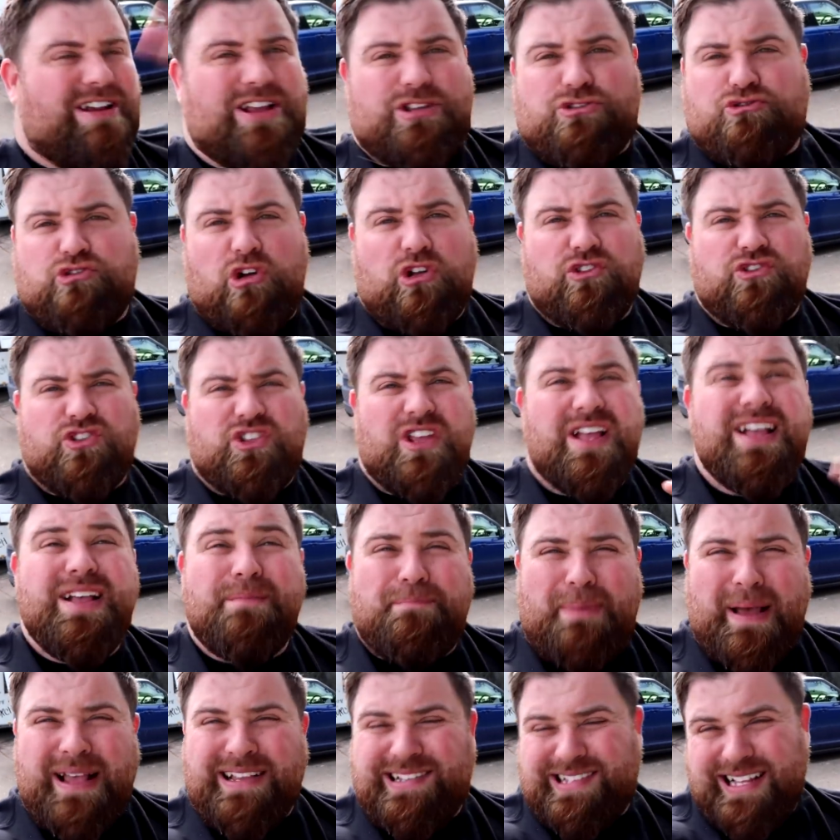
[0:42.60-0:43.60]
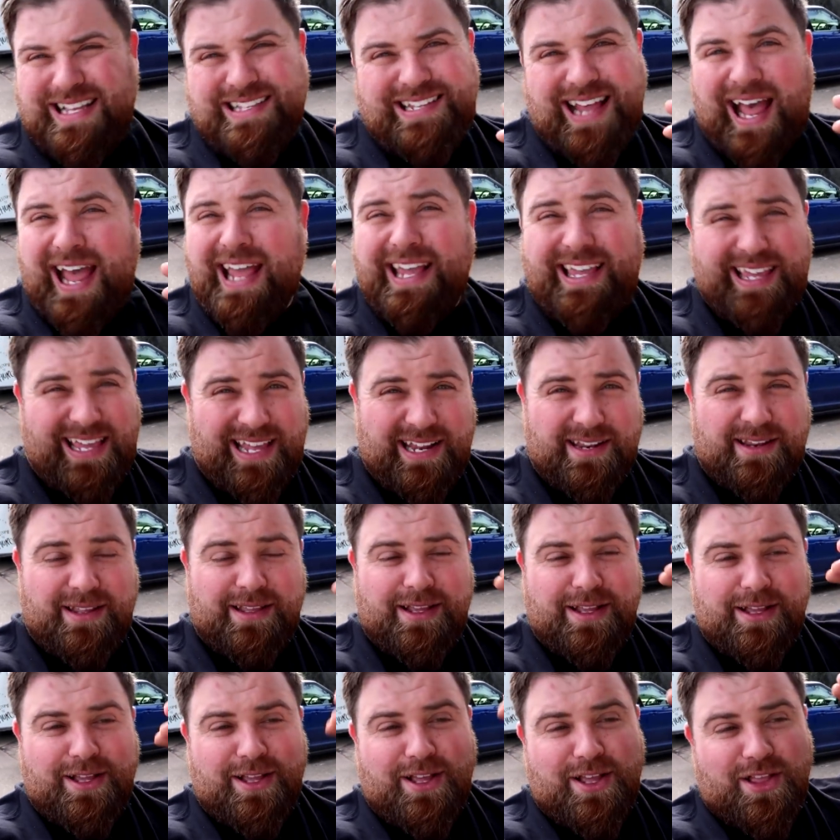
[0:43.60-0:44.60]
restaurants, basically taking
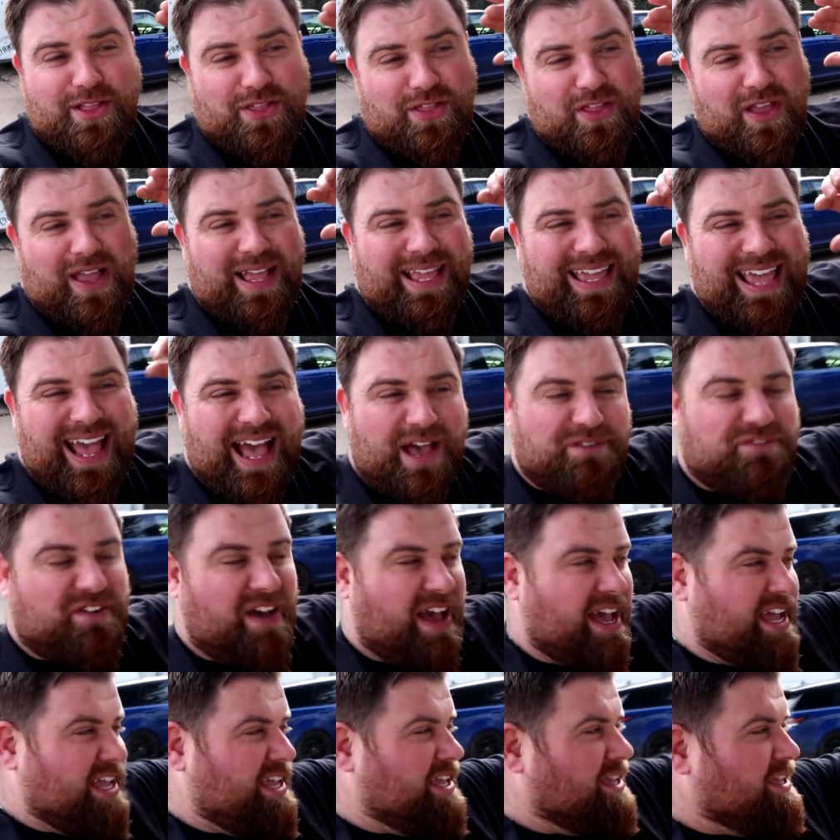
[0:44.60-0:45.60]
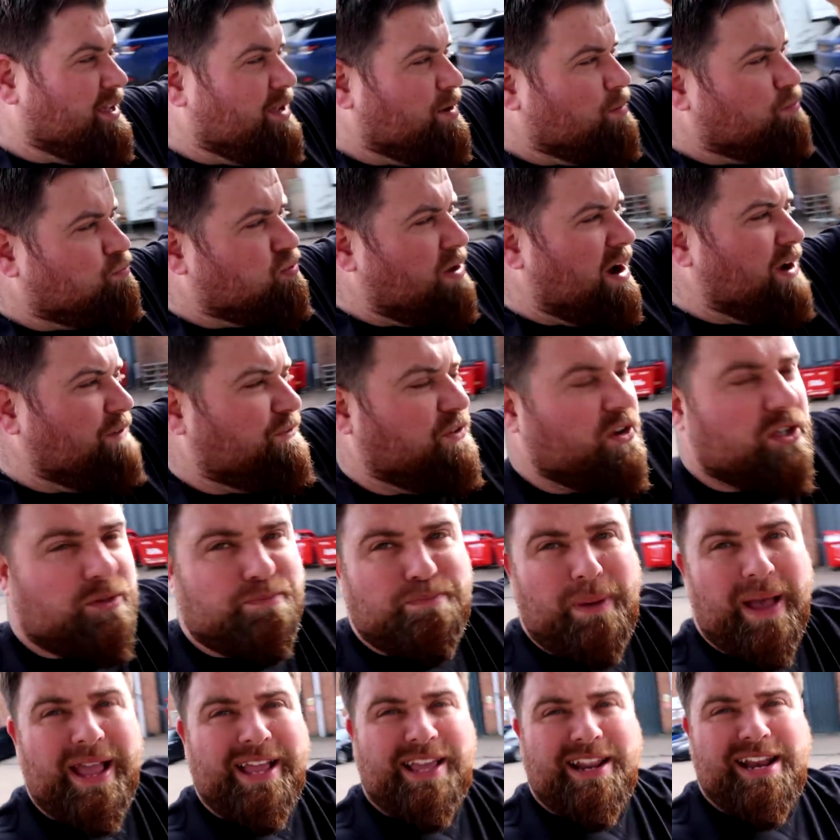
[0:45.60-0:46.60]
cafe,
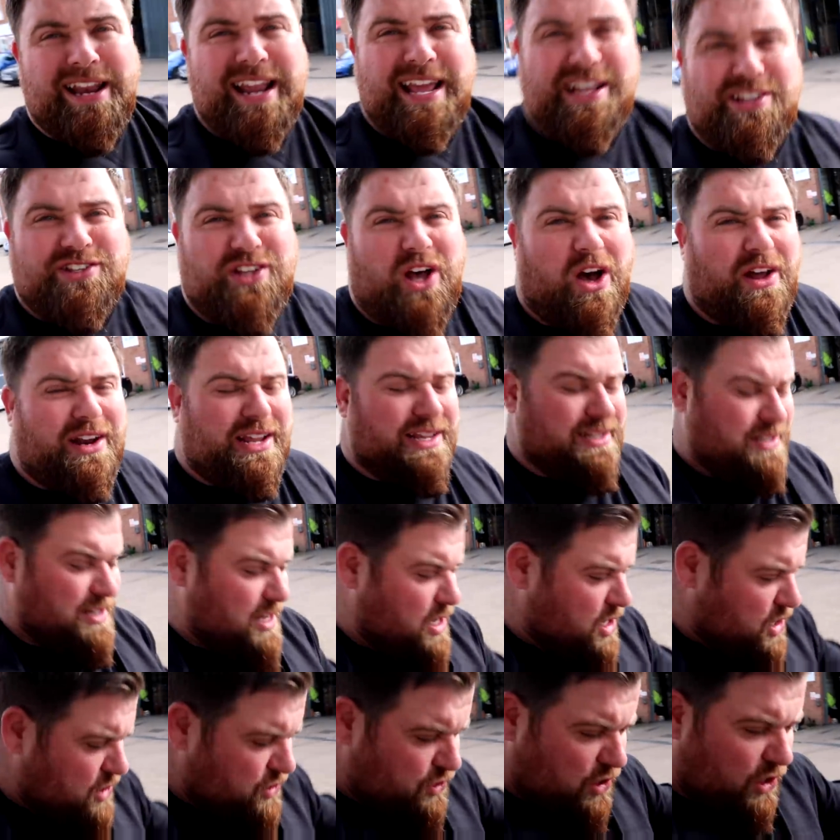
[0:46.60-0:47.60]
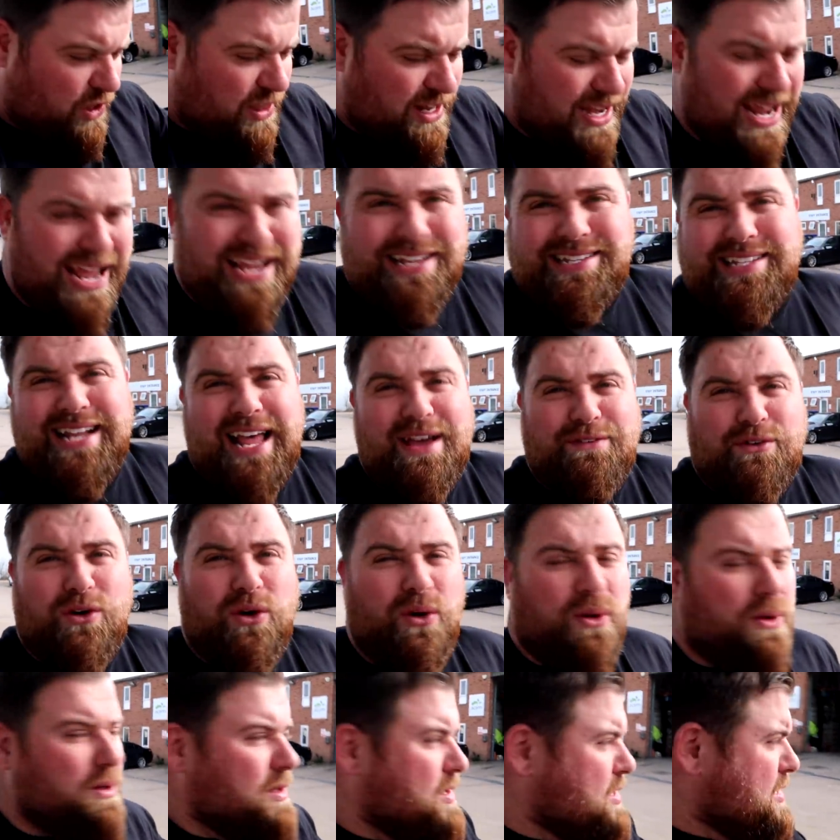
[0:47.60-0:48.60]
breakfast, bacon and egg sarnies to the next
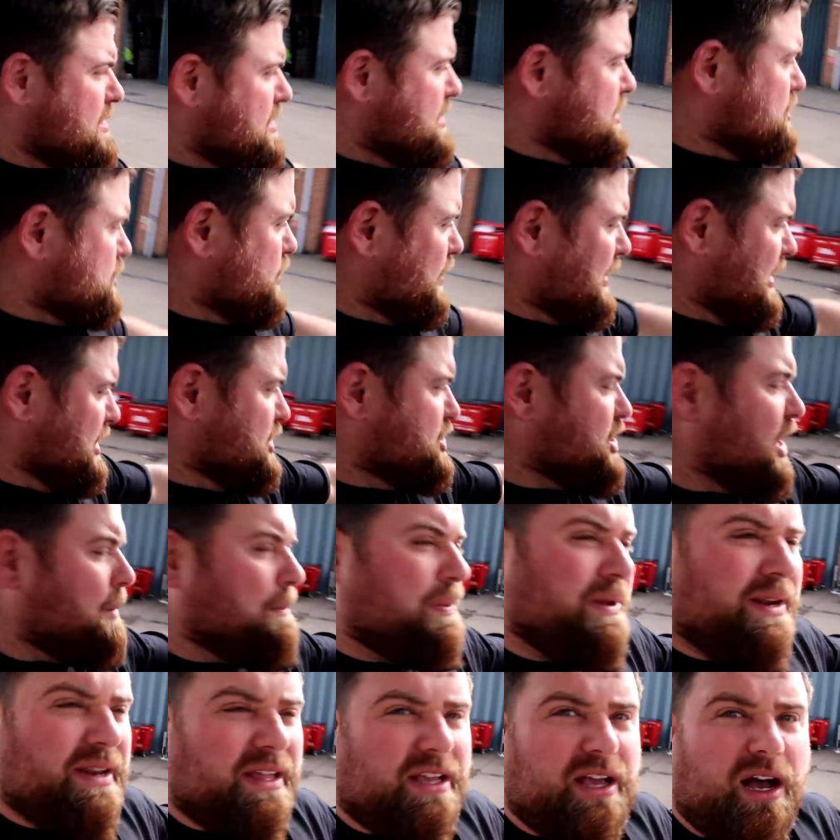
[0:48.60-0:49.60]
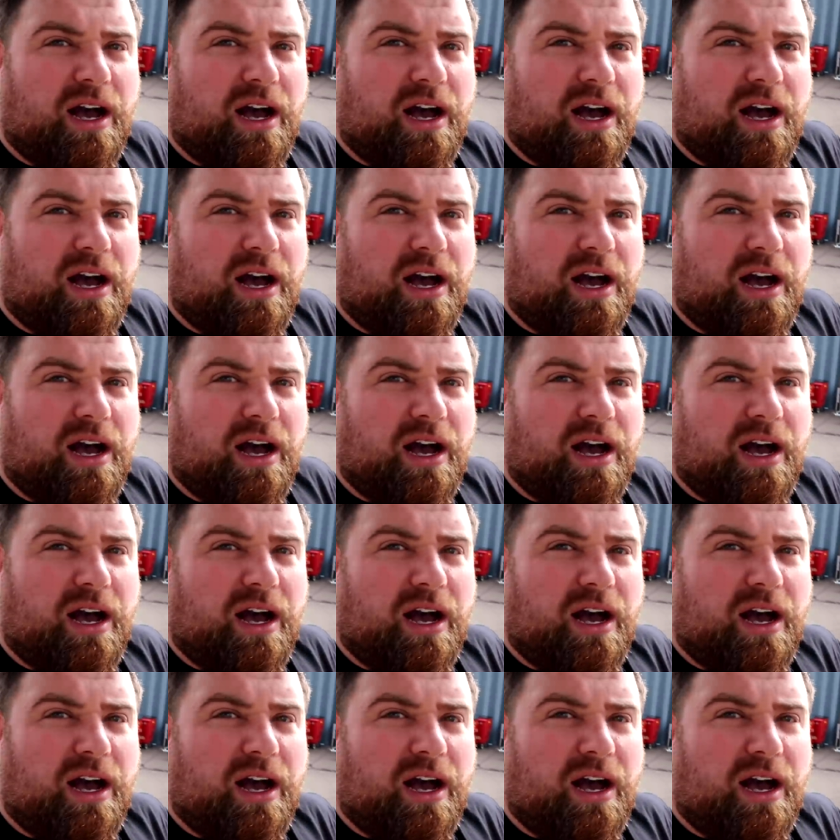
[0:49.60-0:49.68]
level. So we're gonna jump in the